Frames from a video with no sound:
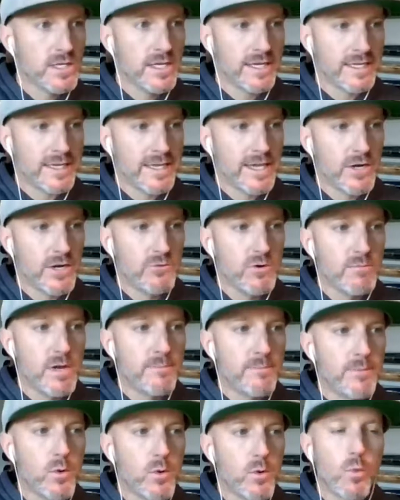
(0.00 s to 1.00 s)
Again,
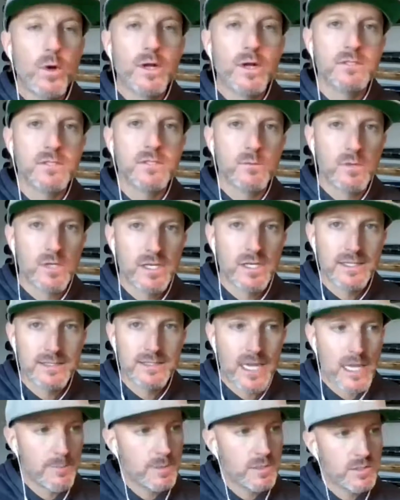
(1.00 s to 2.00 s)
remember what is someone going to
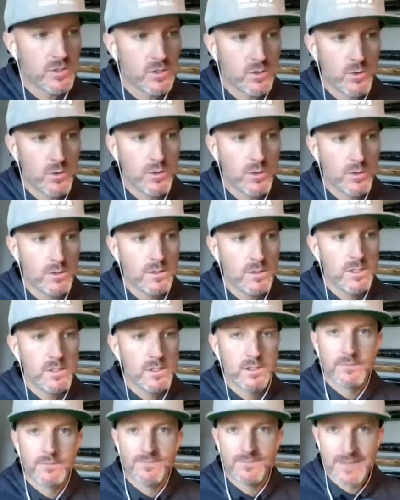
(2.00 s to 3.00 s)
type into Google?
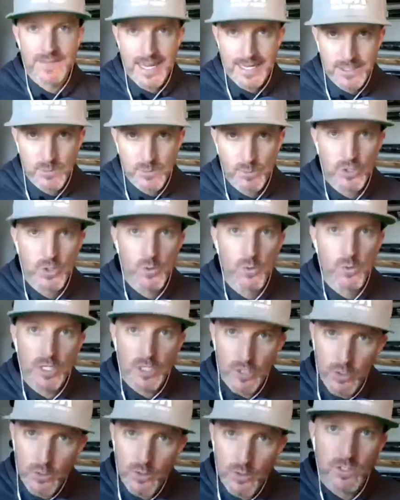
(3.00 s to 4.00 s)
That's what you want to
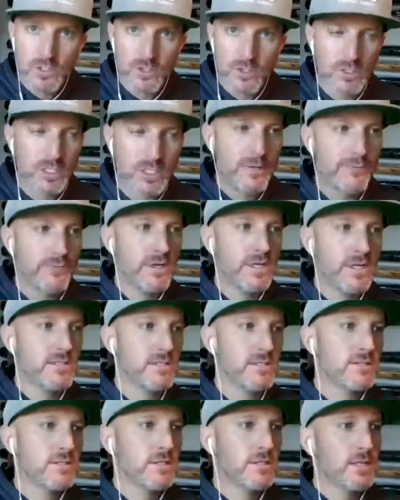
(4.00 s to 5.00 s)
use as your key
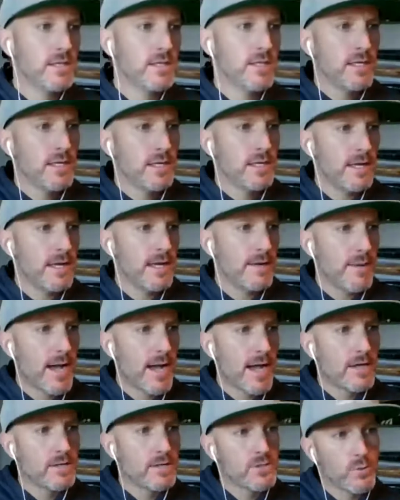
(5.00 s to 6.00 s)
phrases. Um,
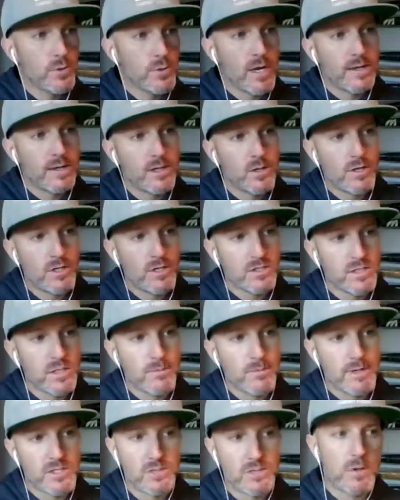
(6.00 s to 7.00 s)
how, so we had the question
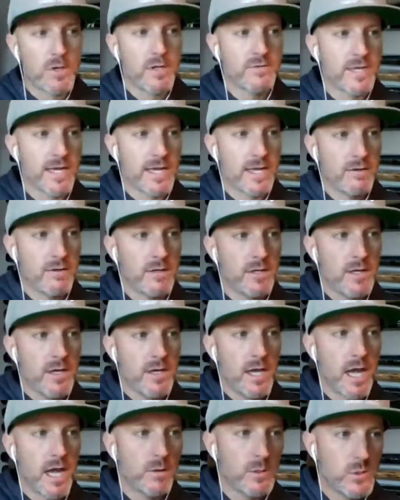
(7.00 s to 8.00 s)
about a small town.
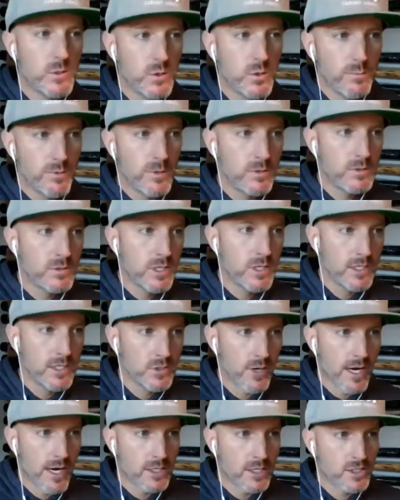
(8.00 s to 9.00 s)
How would you approach getting
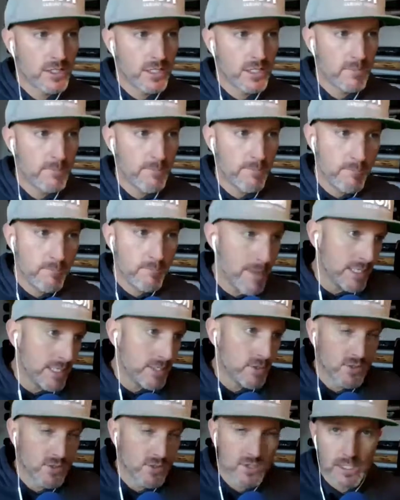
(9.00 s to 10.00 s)
traction in a
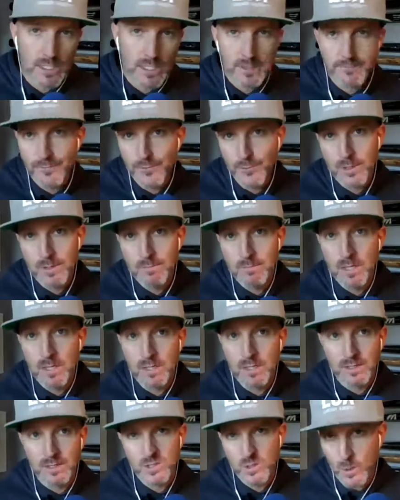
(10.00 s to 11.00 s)
major city of three
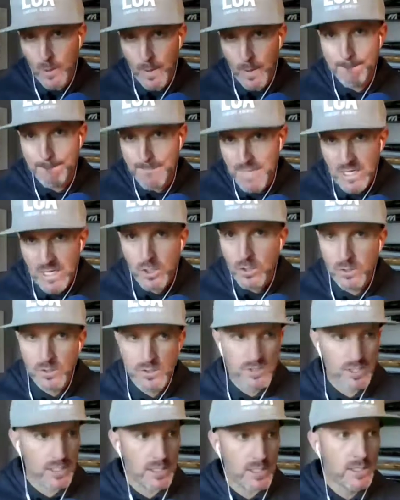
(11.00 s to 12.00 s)
million? So a bigger
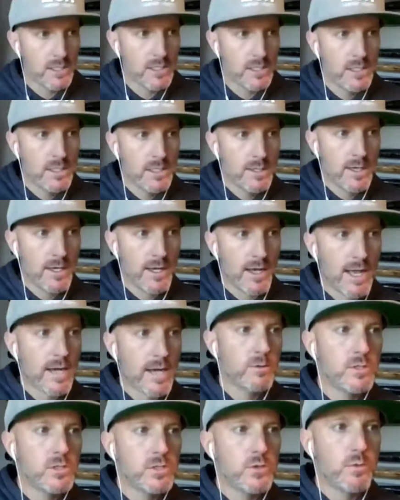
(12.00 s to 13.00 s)
city. Uh, how
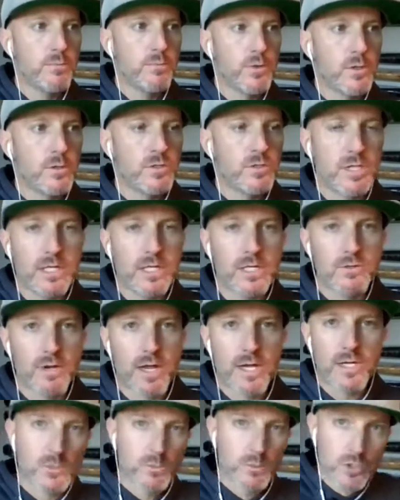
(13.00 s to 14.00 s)
would you approach getting
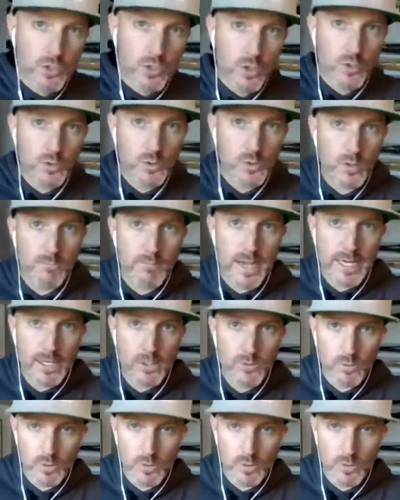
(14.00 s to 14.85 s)
traction? Would you go to a micro?